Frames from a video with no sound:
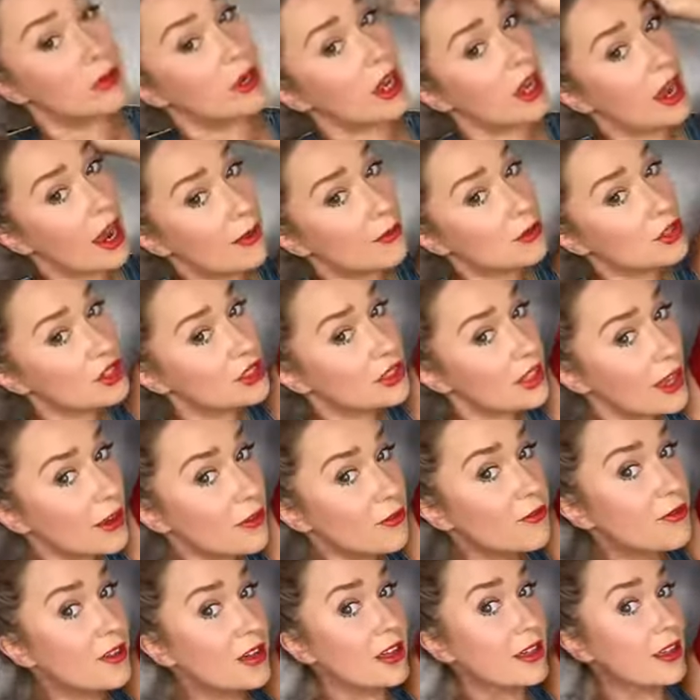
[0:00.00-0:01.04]
but I'm just like
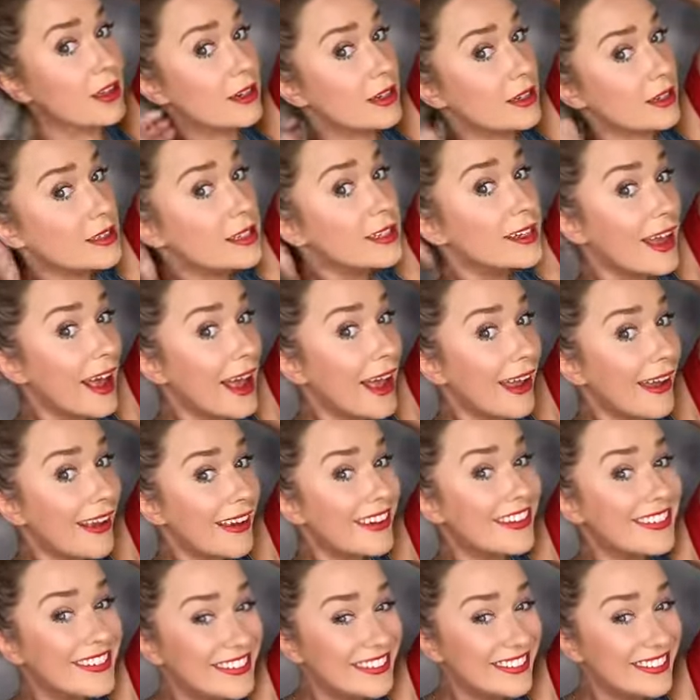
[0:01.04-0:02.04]
feeling it today.